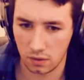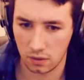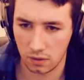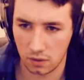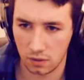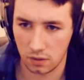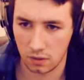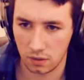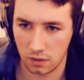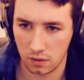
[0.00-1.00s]

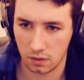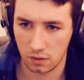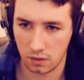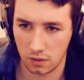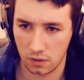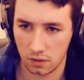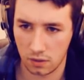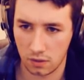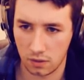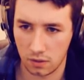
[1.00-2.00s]

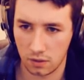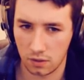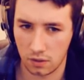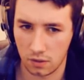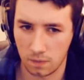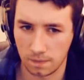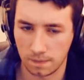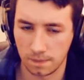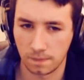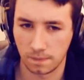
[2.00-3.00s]

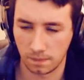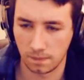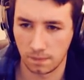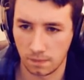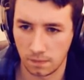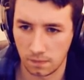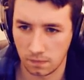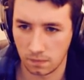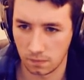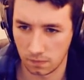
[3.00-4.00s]

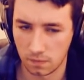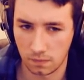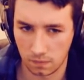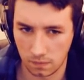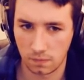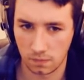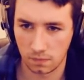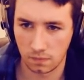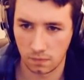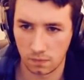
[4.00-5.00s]

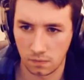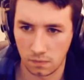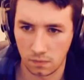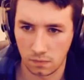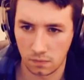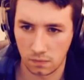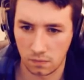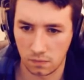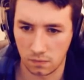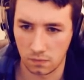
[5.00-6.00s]

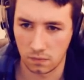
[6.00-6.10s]
[no speech]